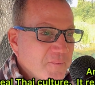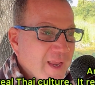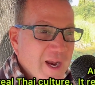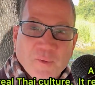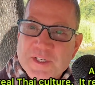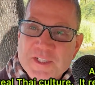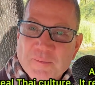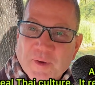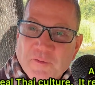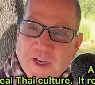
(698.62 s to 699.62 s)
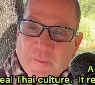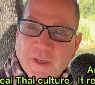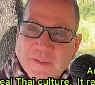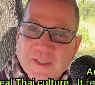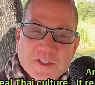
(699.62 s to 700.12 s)
will say something funny
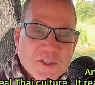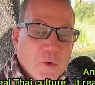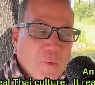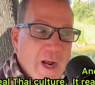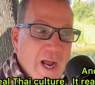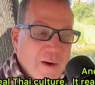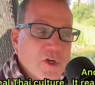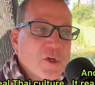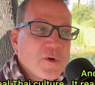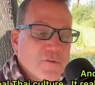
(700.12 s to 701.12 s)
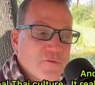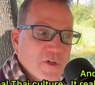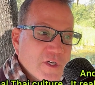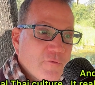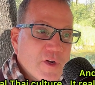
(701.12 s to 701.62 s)
about this. So I'm going to do a
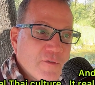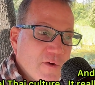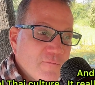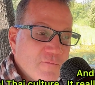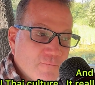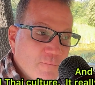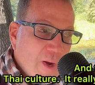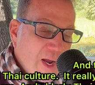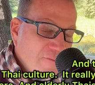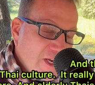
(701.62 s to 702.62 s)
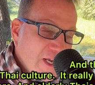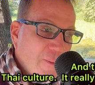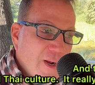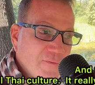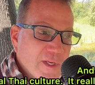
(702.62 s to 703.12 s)
different
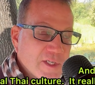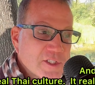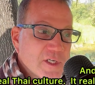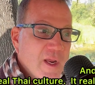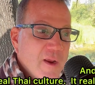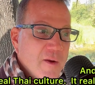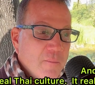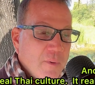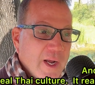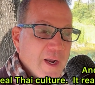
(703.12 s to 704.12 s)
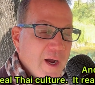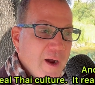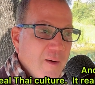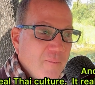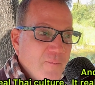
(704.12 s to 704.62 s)
video on this, but
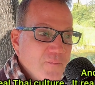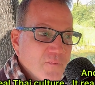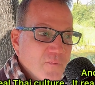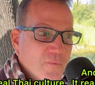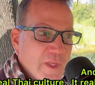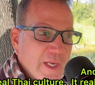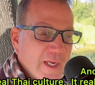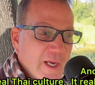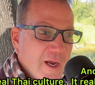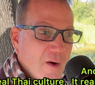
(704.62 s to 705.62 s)
one of the